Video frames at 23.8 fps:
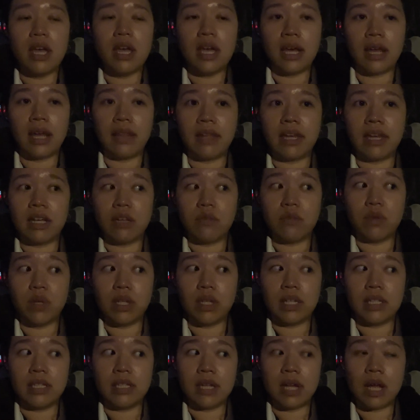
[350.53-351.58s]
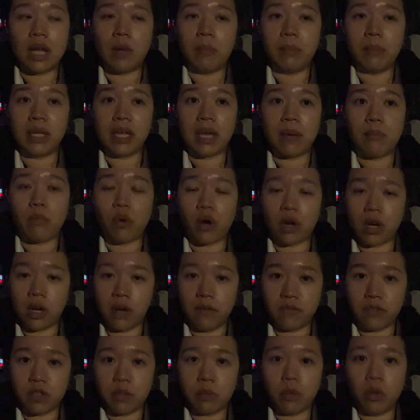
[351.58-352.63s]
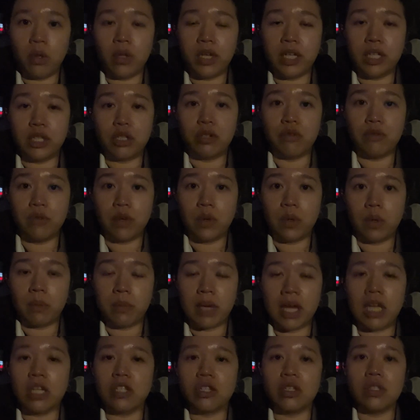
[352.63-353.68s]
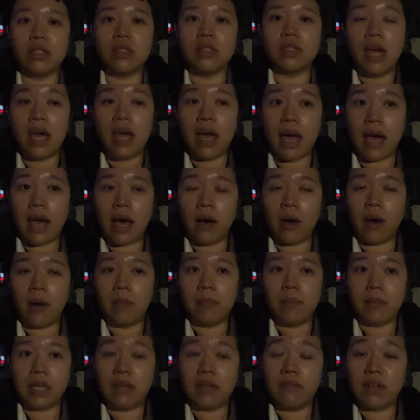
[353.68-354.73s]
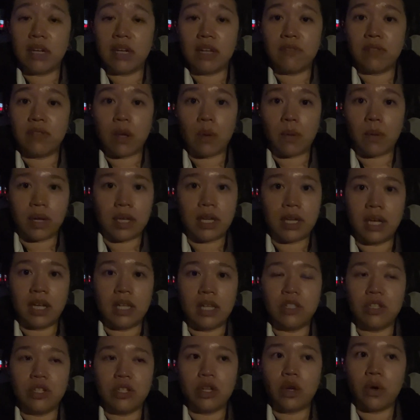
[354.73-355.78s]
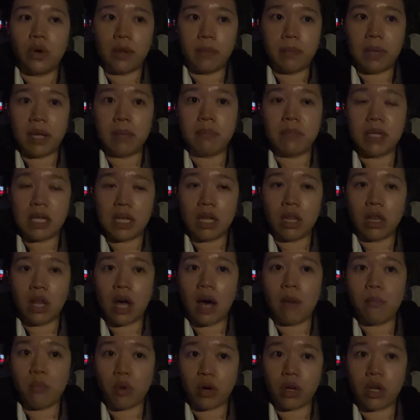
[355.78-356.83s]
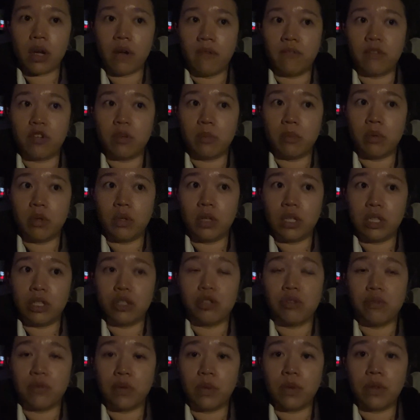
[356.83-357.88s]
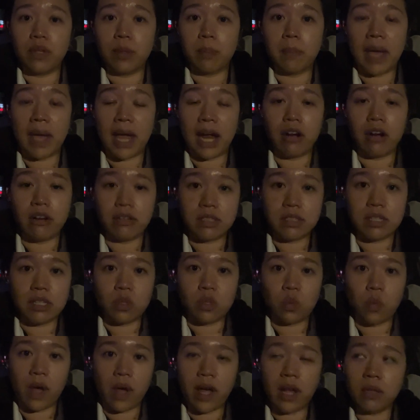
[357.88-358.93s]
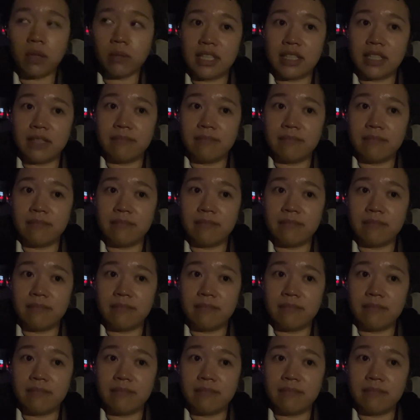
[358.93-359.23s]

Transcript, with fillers: I think it really did help me get more comfortable interviewing patients, um, even if they were kids. You know, it made me a lot more comfortable interviewing the parents as well.